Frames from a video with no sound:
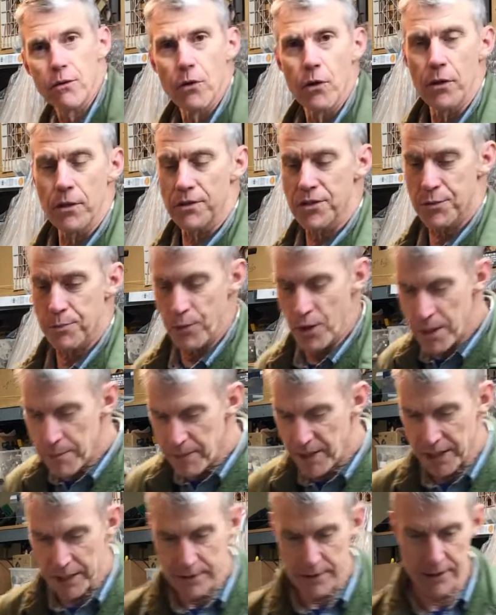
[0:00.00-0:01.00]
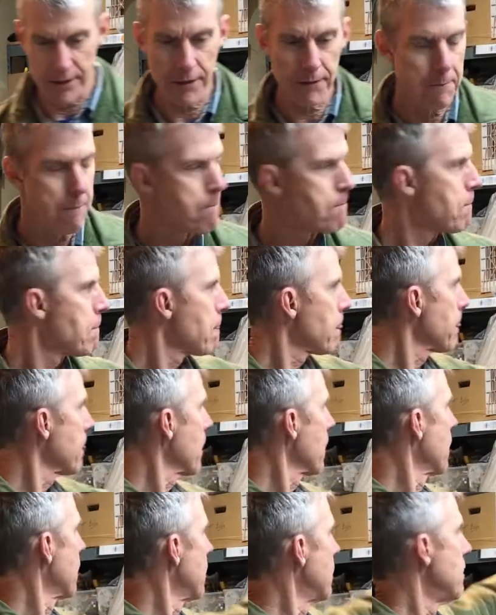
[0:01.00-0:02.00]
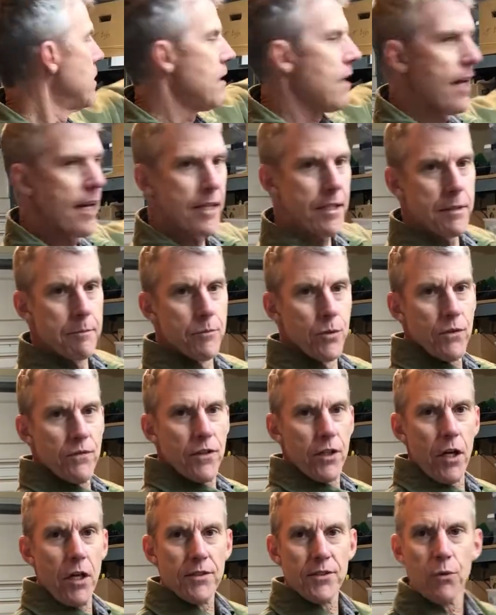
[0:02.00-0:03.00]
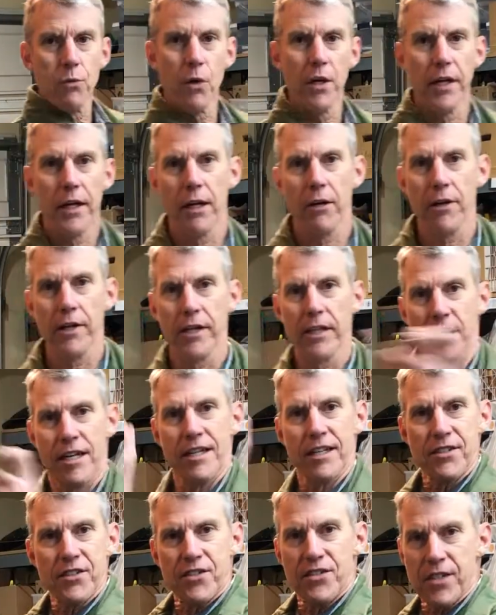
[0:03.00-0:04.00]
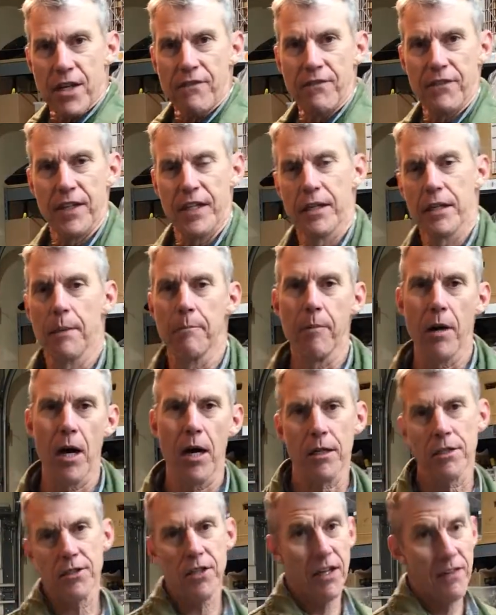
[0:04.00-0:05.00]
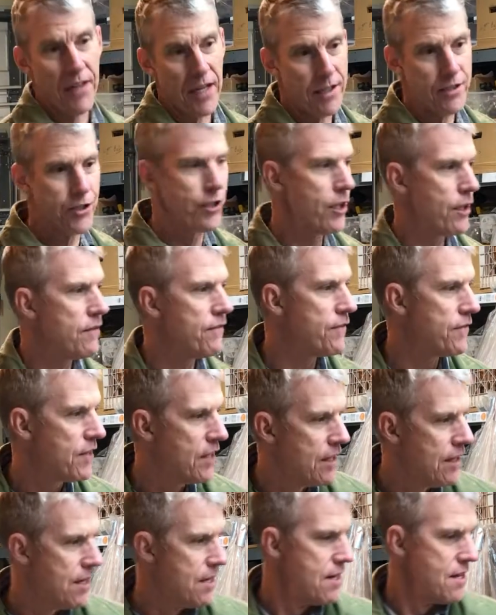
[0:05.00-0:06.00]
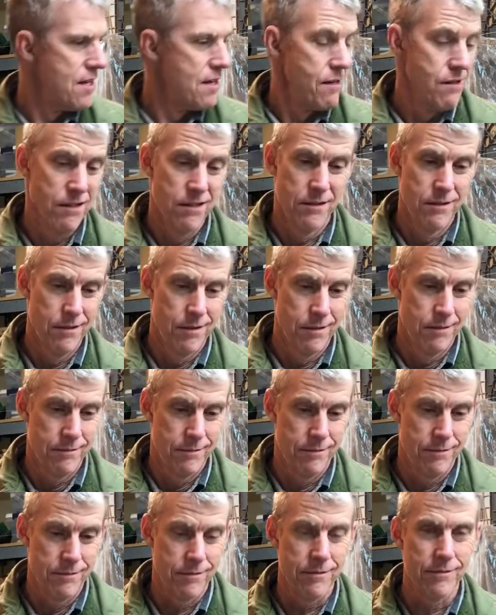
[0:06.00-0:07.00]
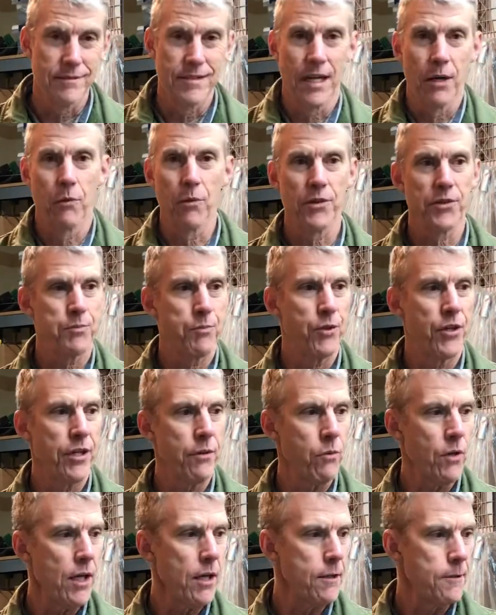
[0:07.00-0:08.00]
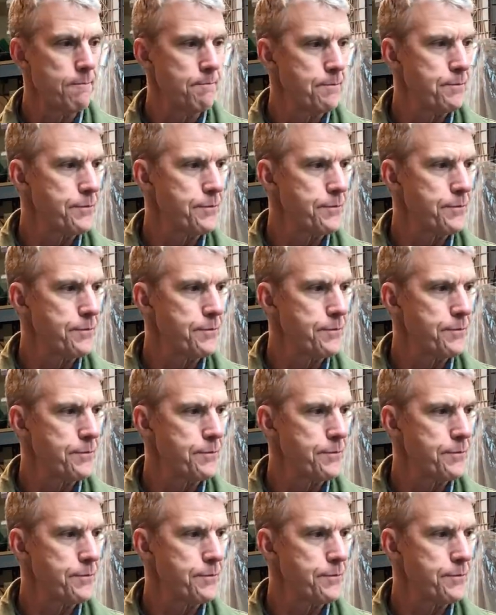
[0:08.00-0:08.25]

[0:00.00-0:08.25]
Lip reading: or spray painting, I can move it all to one area and kind of stuff it in a box on that shelf. That works pretty well.